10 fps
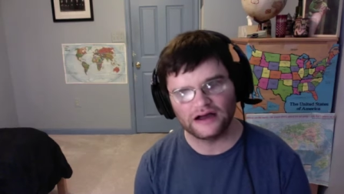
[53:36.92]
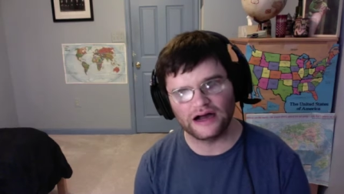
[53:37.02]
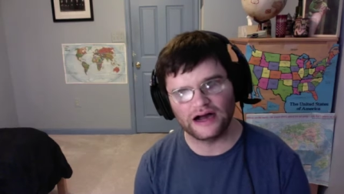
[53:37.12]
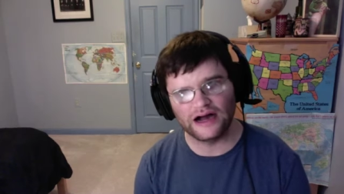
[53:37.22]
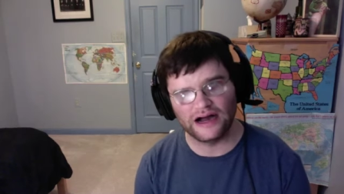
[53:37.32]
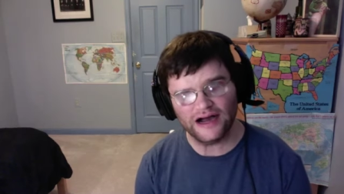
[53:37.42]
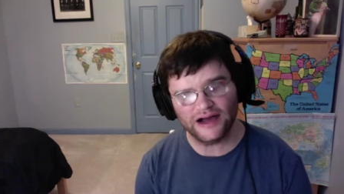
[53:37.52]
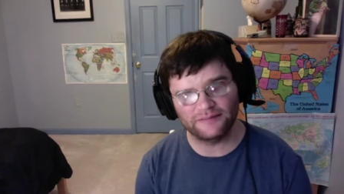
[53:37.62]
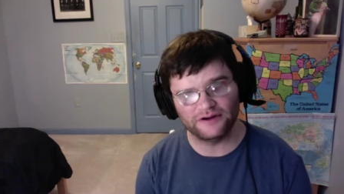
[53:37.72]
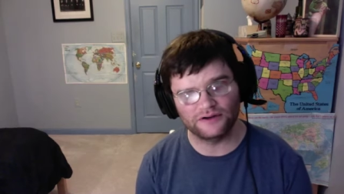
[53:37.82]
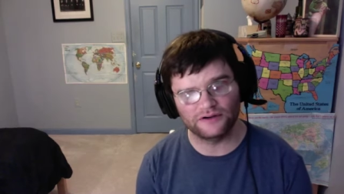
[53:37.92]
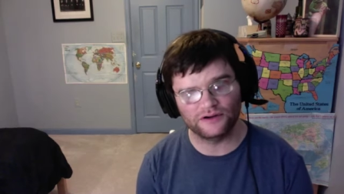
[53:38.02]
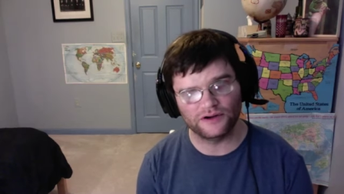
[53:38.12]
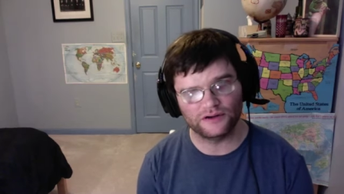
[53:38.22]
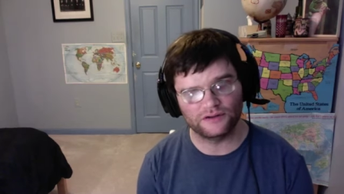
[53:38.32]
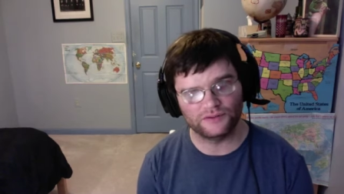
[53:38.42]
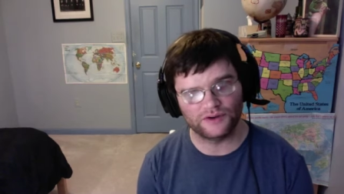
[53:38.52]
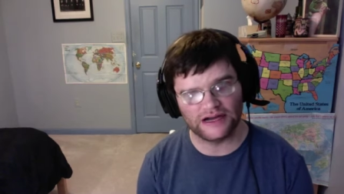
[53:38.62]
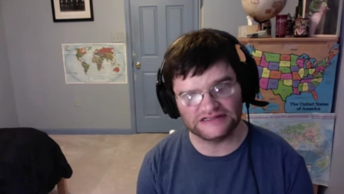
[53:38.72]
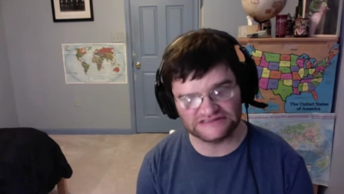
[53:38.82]
Um,
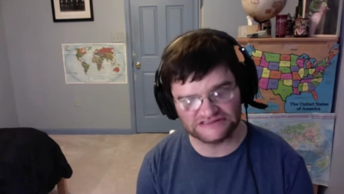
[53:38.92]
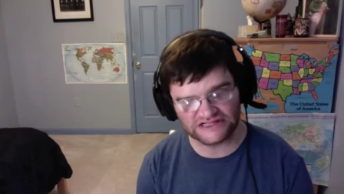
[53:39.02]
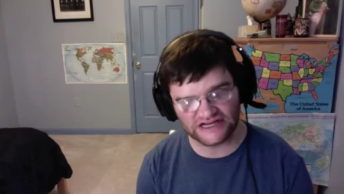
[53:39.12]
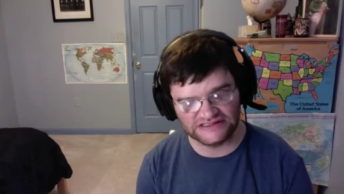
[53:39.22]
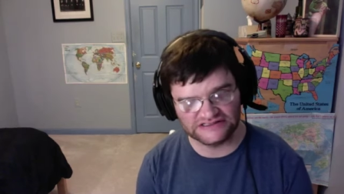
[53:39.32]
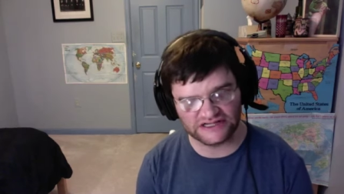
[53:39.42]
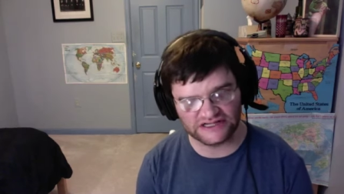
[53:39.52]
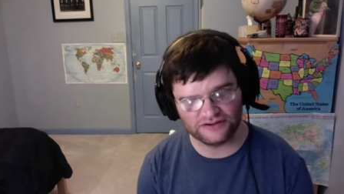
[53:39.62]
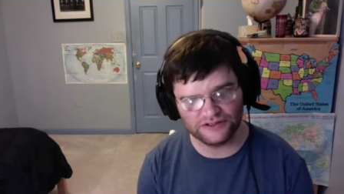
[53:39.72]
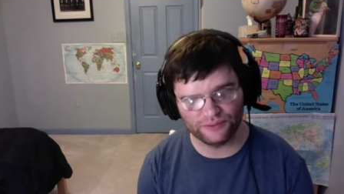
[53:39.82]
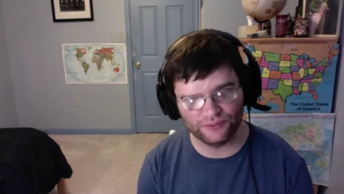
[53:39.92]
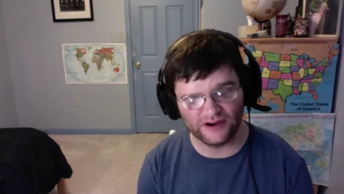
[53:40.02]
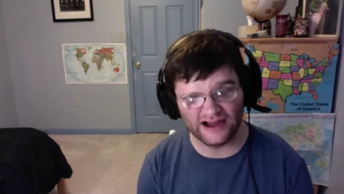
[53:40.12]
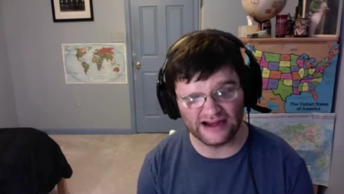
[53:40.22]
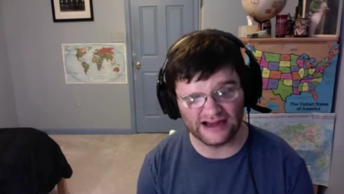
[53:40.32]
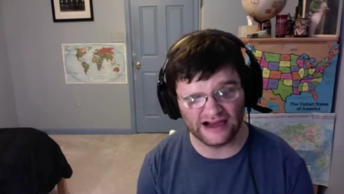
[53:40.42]
well, I I tell you what,